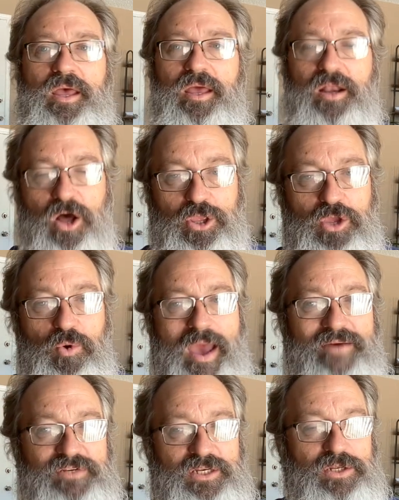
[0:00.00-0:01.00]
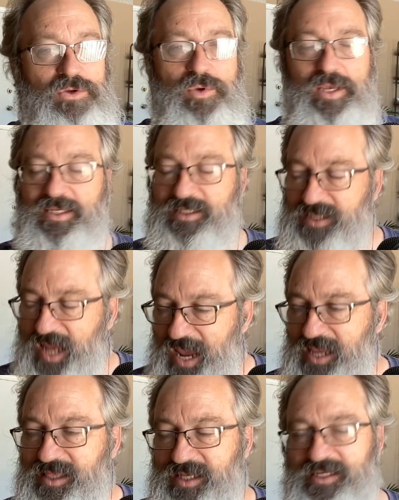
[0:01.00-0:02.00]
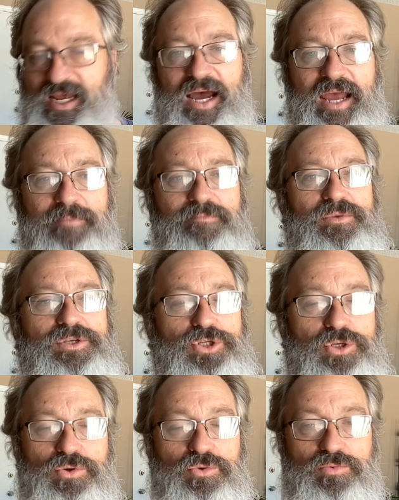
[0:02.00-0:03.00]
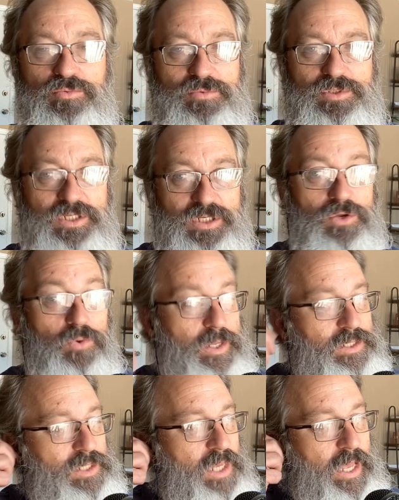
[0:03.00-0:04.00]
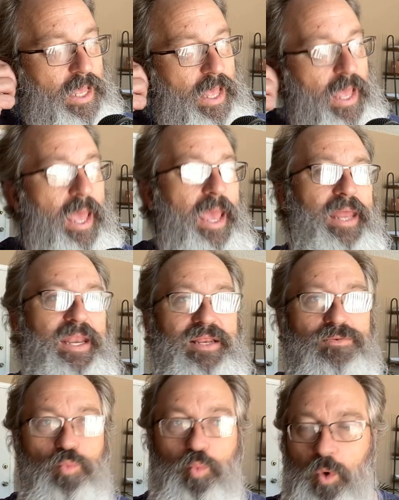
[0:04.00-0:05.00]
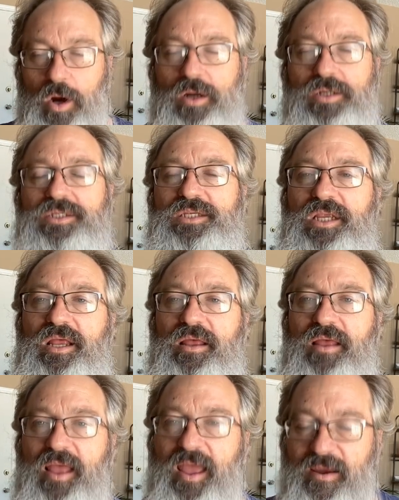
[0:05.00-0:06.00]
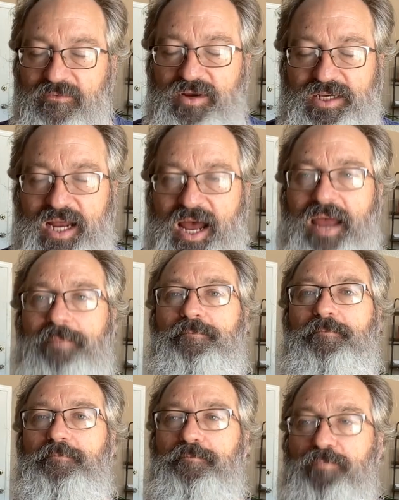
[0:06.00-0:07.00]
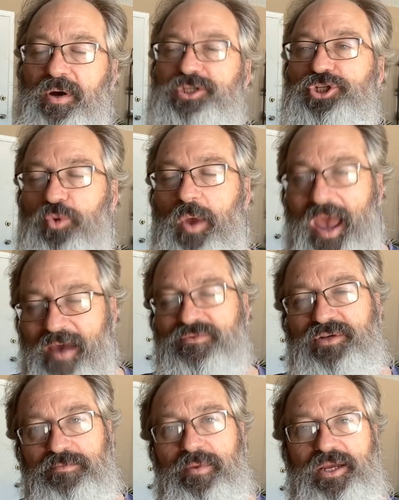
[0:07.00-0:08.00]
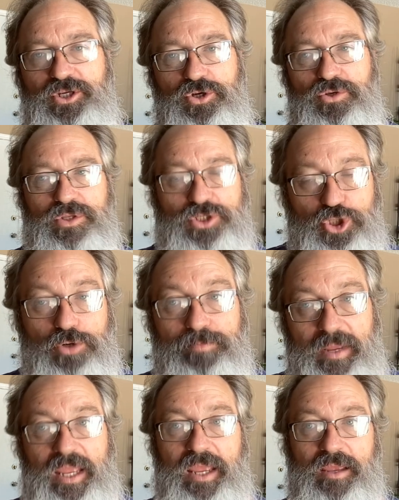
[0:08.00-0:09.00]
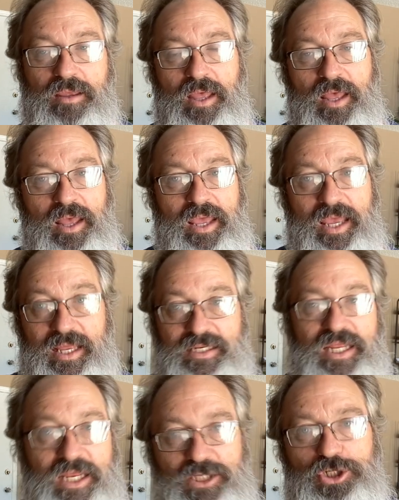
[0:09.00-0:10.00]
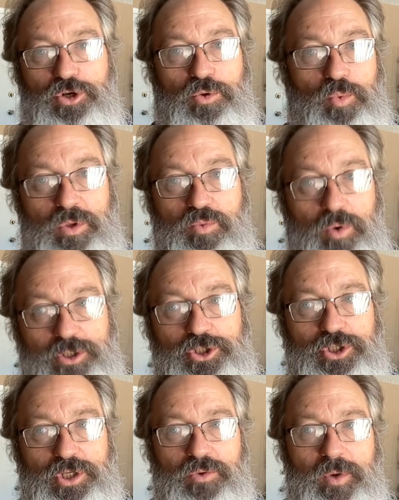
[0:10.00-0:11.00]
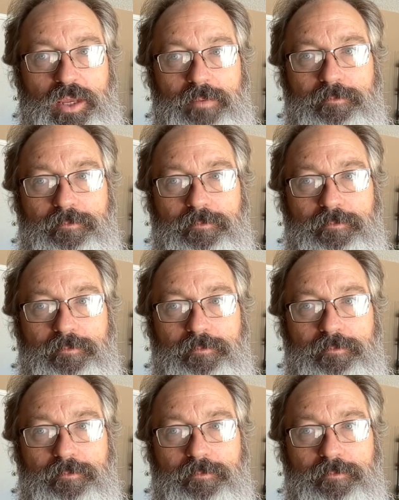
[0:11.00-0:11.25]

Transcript: And all you have to do is take the time to, to do it. And it works every time, but you have to make sure that you're being intentional with what you're doing.